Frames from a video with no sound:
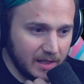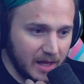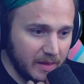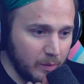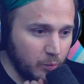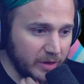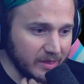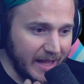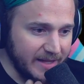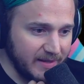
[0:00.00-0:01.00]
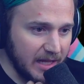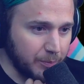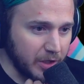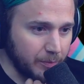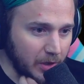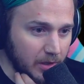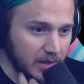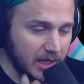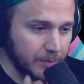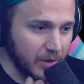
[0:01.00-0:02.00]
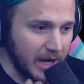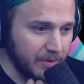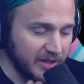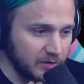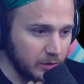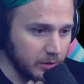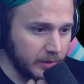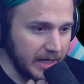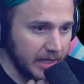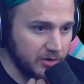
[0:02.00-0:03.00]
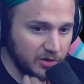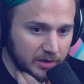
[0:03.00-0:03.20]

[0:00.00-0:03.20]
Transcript: would like to get Kitty Pryde, but let's do Luke Cage.